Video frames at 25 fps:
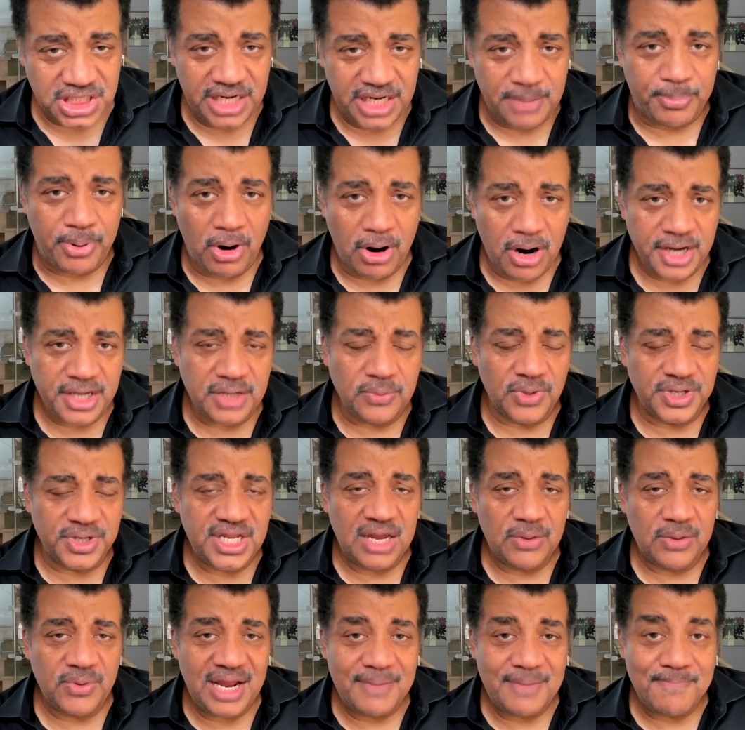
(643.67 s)
at a party one
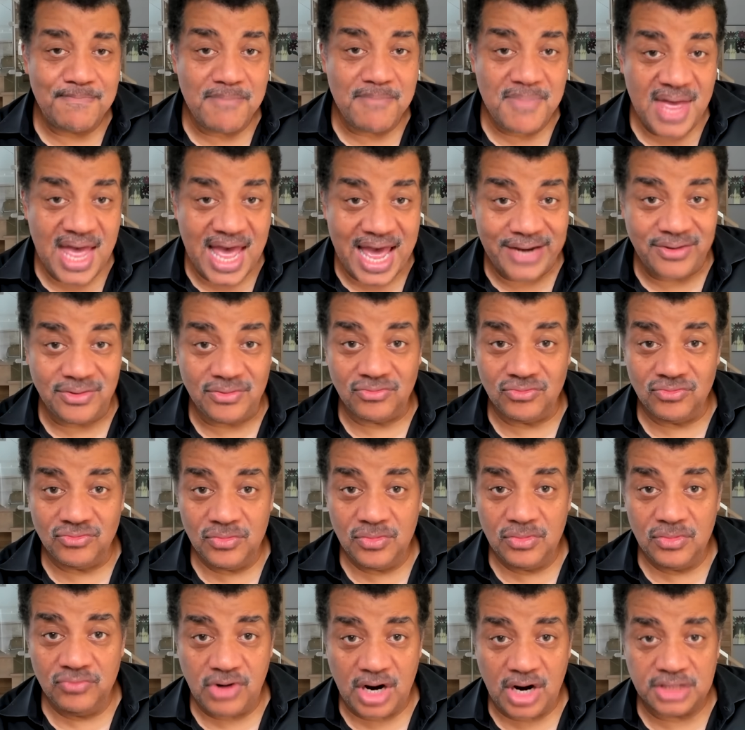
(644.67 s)
day when I met
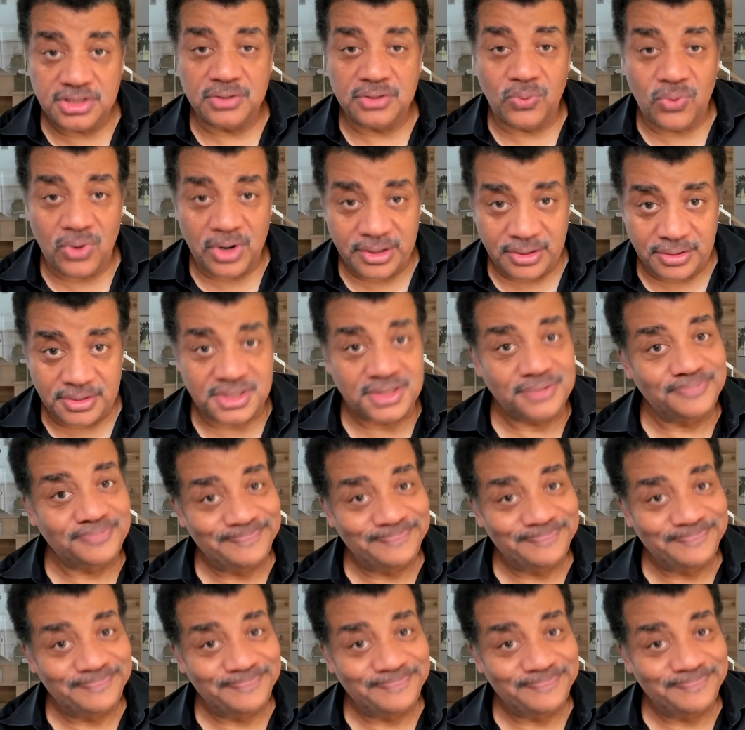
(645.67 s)
Roger Waters.